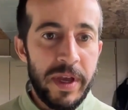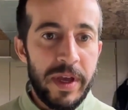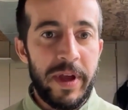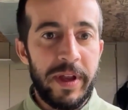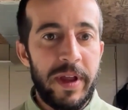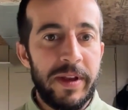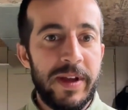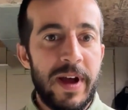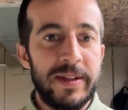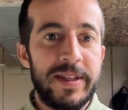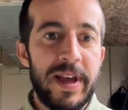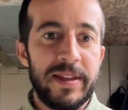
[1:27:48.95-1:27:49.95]
and
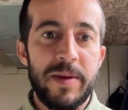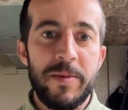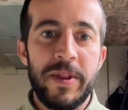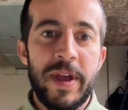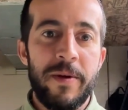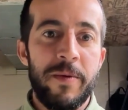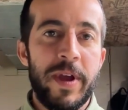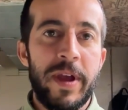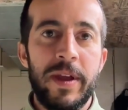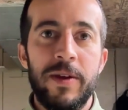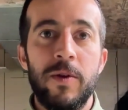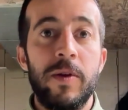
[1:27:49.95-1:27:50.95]
contact them in that
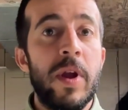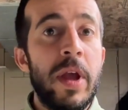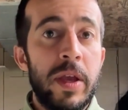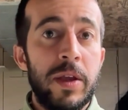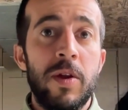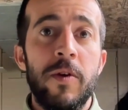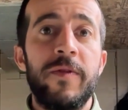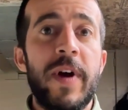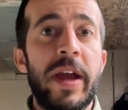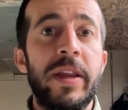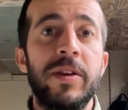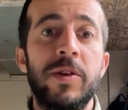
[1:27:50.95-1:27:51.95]
way, or
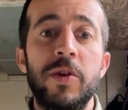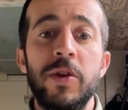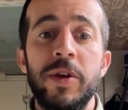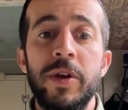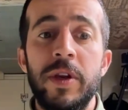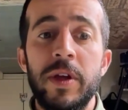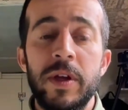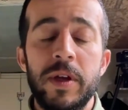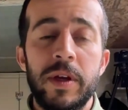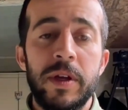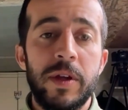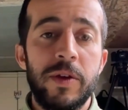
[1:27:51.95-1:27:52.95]
find good
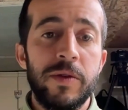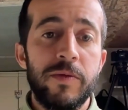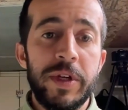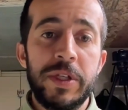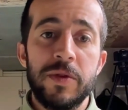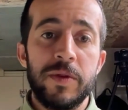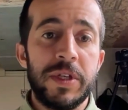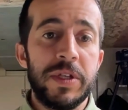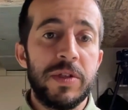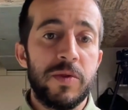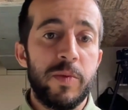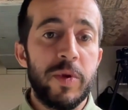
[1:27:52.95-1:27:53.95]

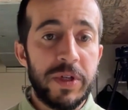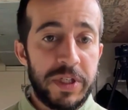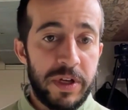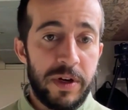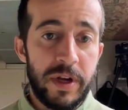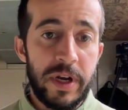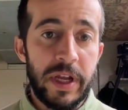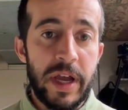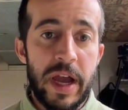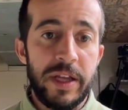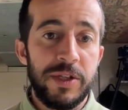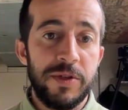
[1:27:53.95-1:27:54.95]
resources or books that are going to
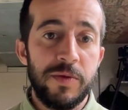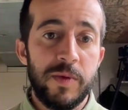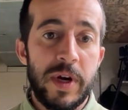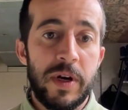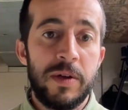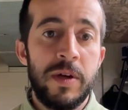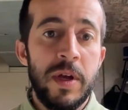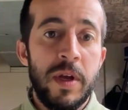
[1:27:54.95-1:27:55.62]
guide you well.